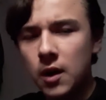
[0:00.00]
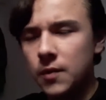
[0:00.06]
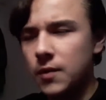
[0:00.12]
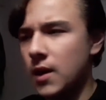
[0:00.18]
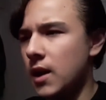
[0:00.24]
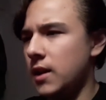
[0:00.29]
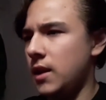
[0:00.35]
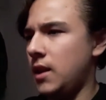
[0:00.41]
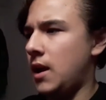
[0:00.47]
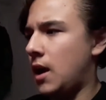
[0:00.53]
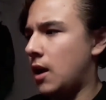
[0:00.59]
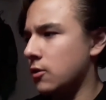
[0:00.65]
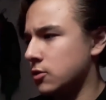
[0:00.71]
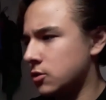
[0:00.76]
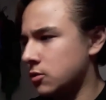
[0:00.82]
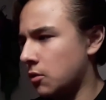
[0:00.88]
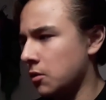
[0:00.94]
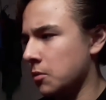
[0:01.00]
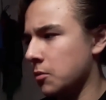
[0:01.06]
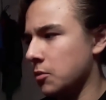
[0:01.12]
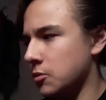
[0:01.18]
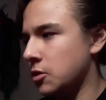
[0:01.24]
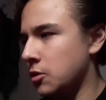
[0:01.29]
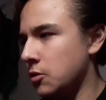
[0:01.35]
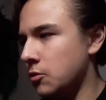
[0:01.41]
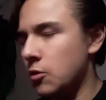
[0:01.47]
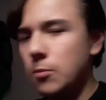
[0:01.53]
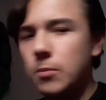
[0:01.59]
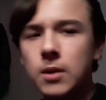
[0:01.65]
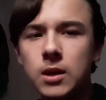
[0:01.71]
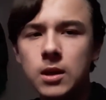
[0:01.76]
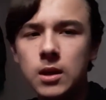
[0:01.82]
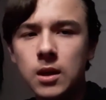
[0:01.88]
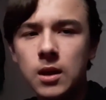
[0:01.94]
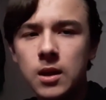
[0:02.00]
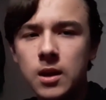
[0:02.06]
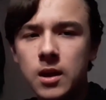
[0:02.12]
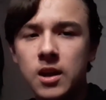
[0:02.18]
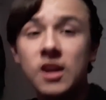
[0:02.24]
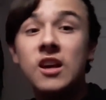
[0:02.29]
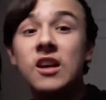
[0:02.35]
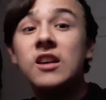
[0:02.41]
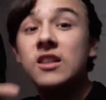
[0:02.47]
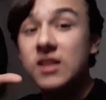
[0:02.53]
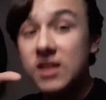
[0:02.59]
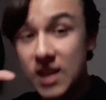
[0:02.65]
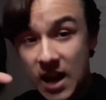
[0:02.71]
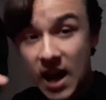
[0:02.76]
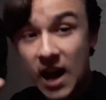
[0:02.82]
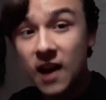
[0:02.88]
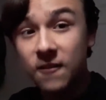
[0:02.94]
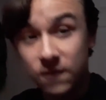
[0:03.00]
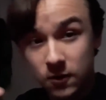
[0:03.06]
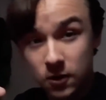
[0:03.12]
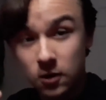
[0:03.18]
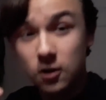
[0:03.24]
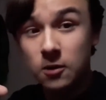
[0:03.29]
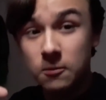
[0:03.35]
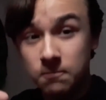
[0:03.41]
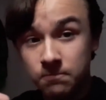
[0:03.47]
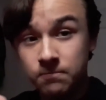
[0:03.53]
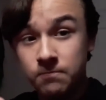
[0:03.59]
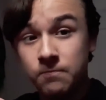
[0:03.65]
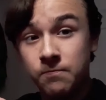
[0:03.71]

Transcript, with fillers: and then house tour number two will be the after,